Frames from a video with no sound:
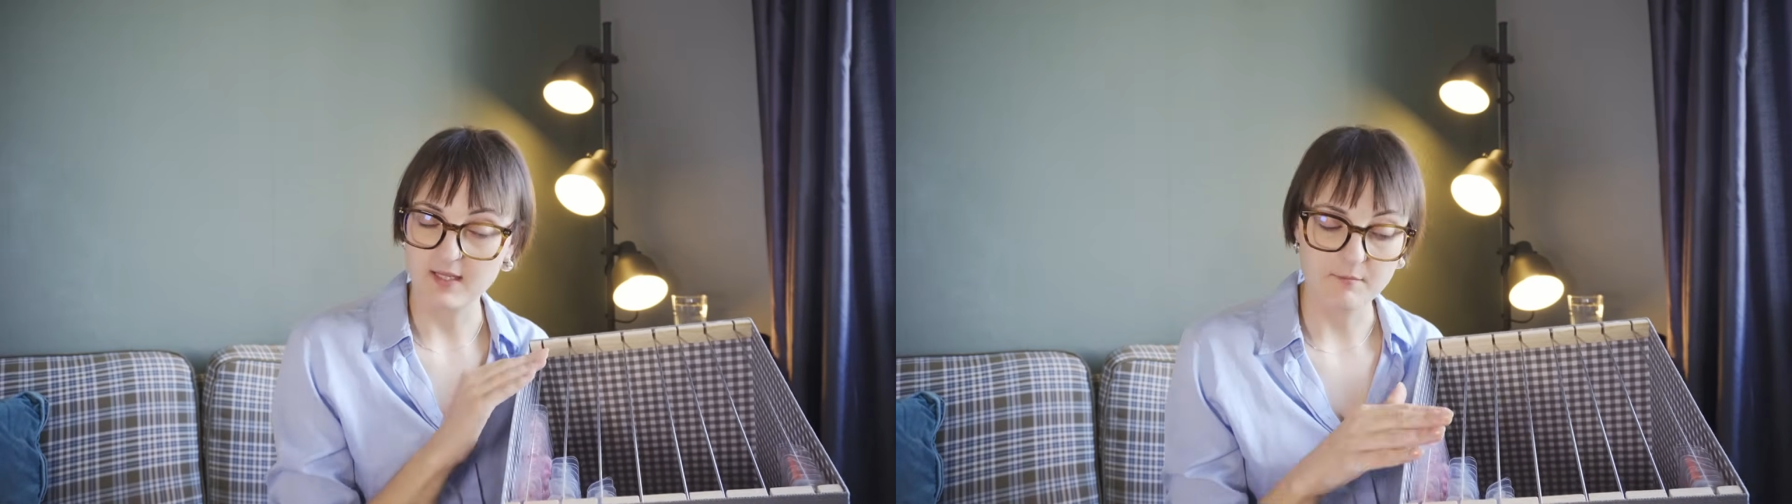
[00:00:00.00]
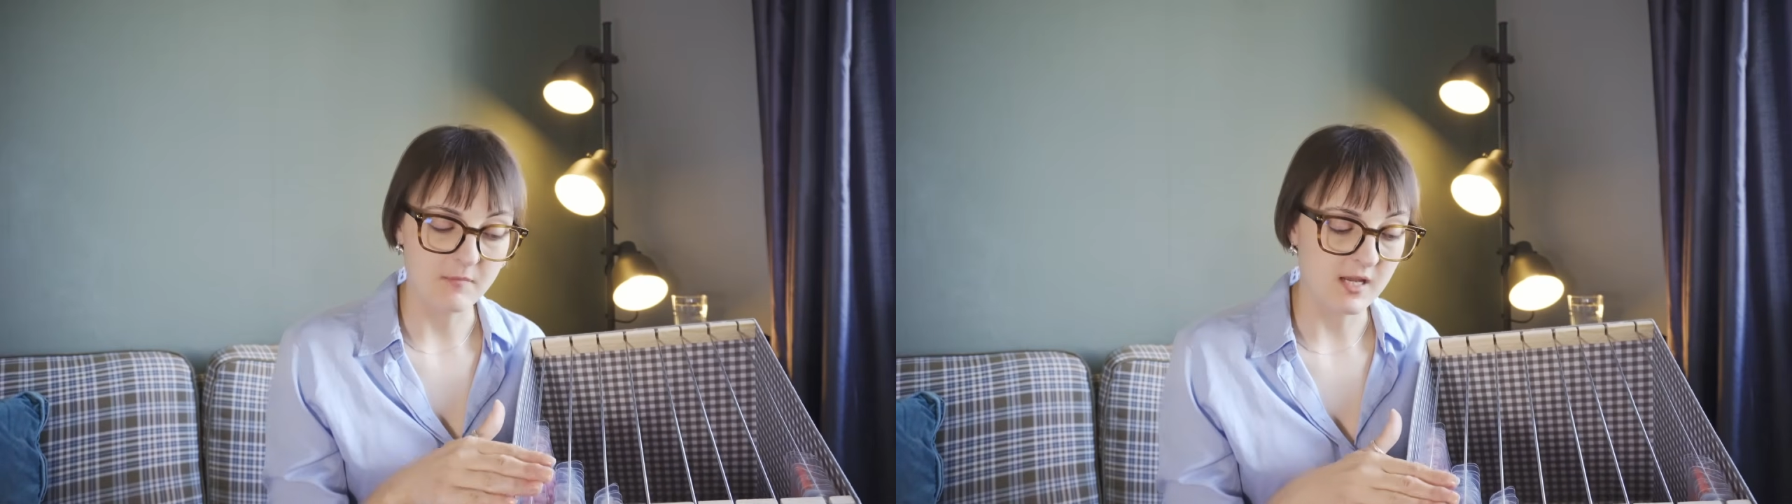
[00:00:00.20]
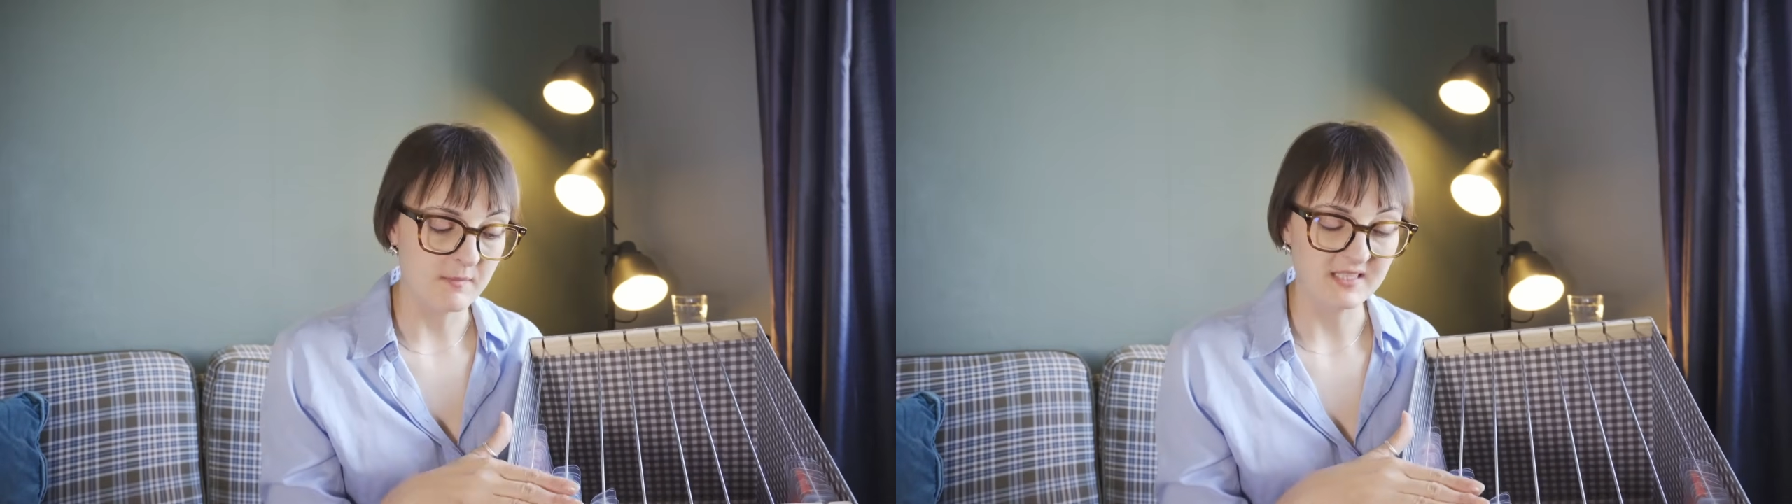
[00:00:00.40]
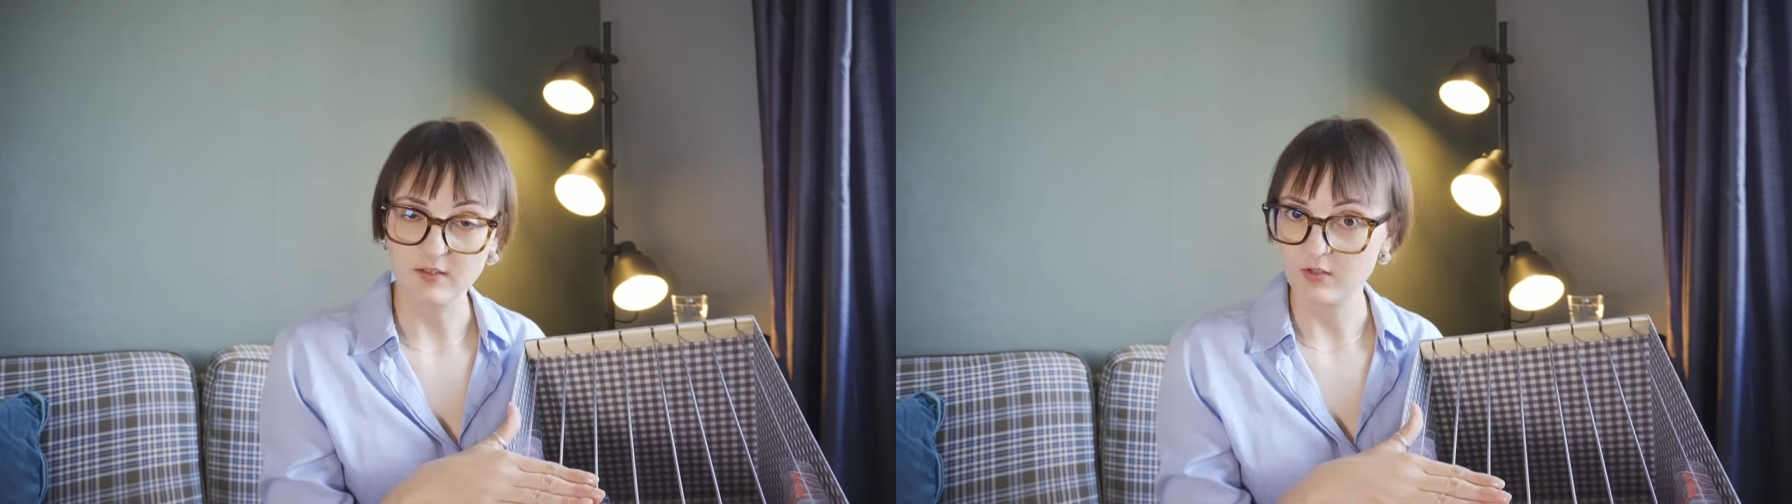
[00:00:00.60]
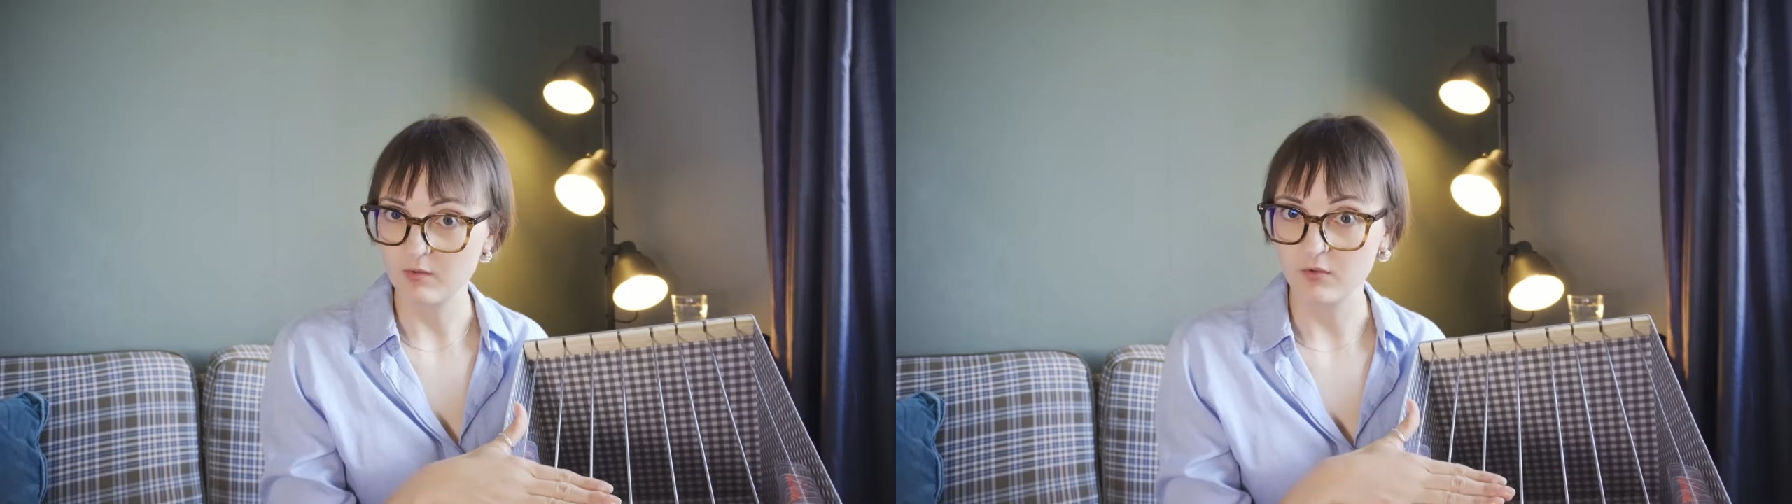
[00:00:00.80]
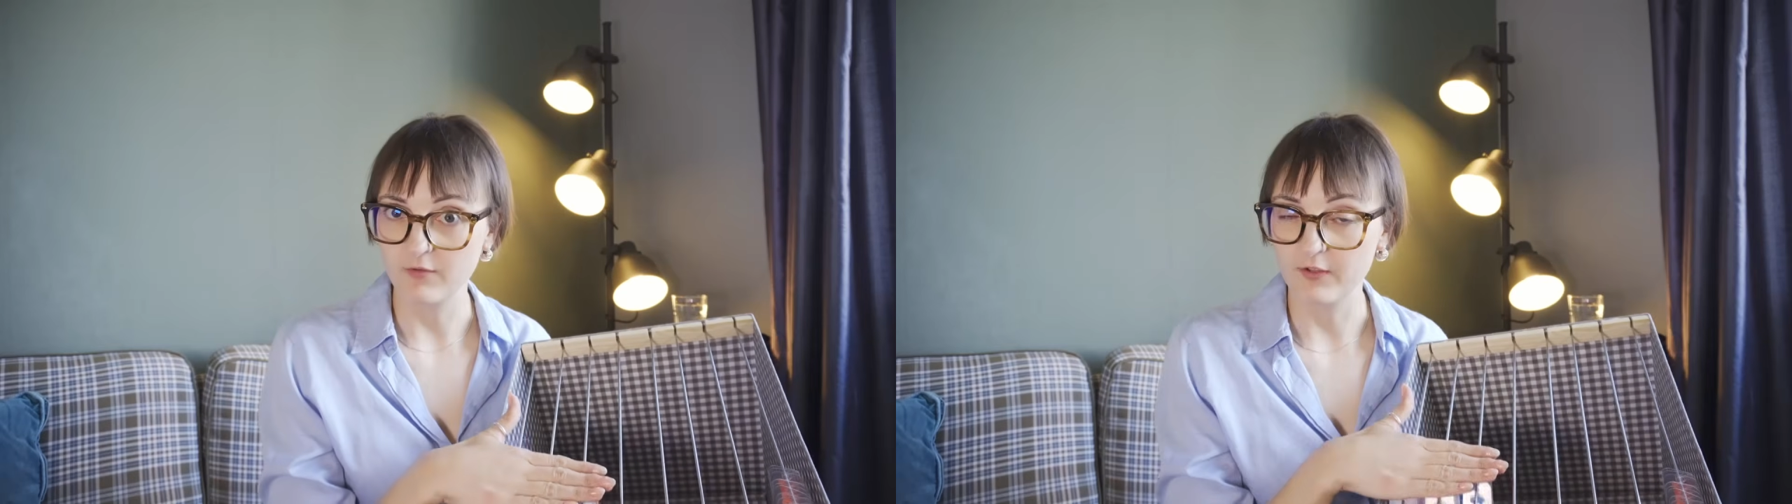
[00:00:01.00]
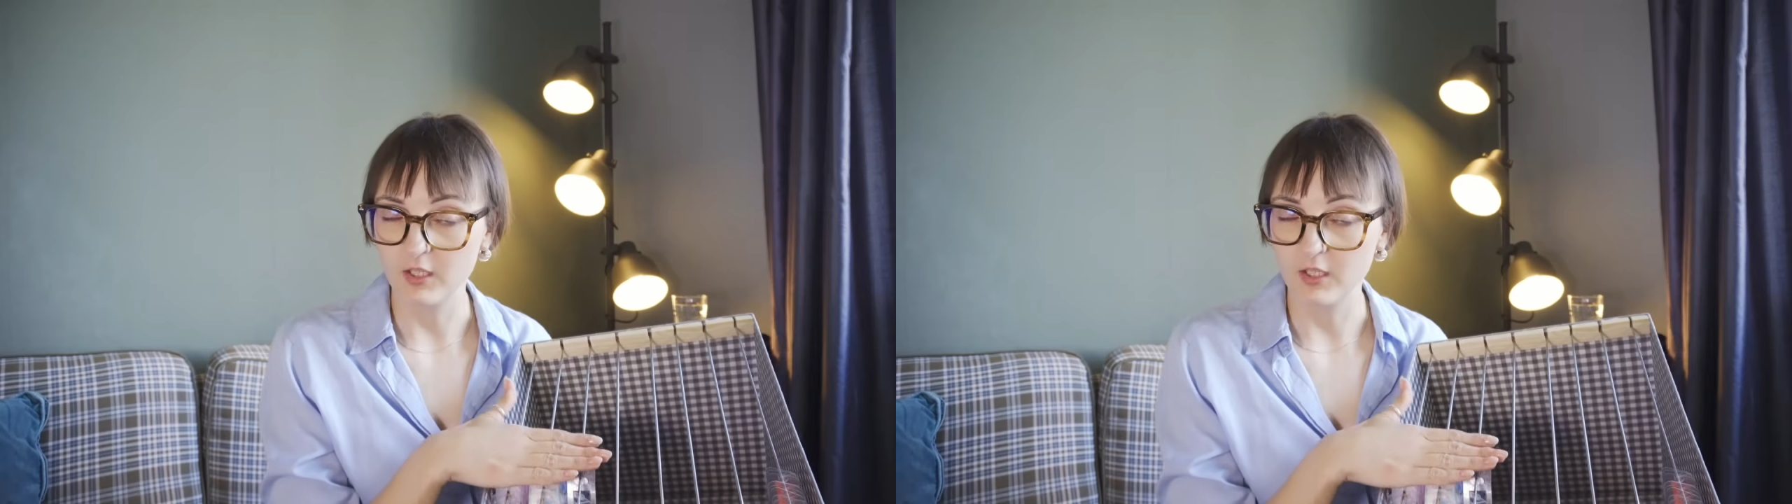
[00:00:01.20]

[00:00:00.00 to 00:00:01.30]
that might be suitable for